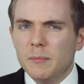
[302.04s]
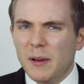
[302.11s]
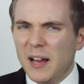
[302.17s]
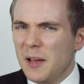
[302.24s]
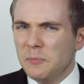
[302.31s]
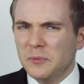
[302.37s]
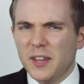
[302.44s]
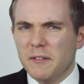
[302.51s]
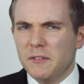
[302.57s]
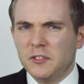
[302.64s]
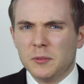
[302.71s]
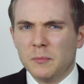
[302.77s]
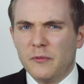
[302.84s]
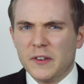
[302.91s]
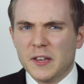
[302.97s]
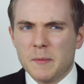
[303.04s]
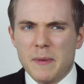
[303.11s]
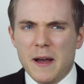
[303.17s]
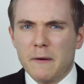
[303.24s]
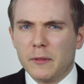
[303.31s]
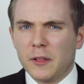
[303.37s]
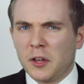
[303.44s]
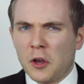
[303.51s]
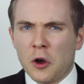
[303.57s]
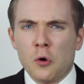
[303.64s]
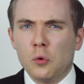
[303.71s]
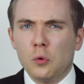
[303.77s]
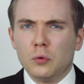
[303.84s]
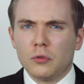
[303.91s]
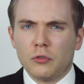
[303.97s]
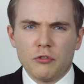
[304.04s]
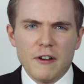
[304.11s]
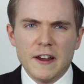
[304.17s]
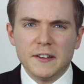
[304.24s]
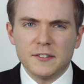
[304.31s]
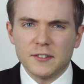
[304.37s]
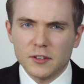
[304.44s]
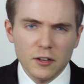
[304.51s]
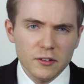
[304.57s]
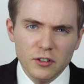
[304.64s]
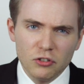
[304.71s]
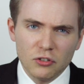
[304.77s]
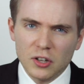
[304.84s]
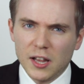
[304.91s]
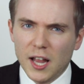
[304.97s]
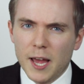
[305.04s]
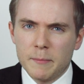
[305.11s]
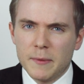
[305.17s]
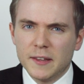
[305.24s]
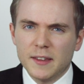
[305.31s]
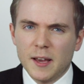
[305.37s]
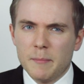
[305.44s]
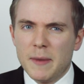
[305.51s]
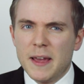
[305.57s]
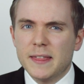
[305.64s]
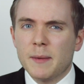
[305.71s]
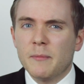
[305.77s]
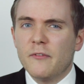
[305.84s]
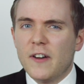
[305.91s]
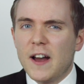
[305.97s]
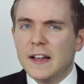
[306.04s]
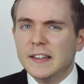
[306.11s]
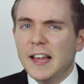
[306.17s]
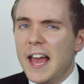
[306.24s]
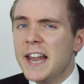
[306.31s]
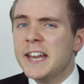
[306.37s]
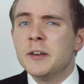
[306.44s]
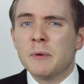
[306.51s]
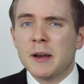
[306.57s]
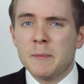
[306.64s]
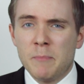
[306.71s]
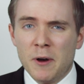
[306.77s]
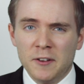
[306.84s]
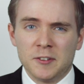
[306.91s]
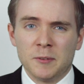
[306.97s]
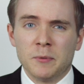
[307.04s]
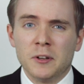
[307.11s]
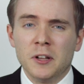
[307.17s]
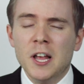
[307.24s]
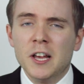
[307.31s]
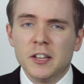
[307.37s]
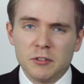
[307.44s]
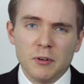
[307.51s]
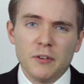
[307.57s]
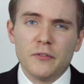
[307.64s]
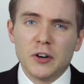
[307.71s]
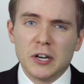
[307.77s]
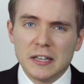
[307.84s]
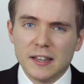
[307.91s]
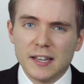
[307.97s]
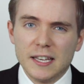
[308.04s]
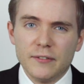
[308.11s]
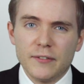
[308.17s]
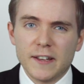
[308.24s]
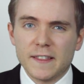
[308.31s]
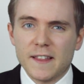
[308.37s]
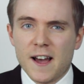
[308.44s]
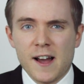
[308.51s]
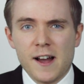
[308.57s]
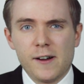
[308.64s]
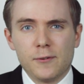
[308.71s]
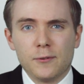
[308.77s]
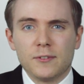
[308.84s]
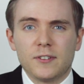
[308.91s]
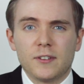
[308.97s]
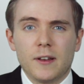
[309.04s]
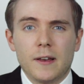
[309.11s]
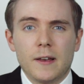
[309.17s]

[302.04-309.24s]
Perhaps there is something about the cold, grey Scottish climate that made them find any way possible to avoid leaving the house.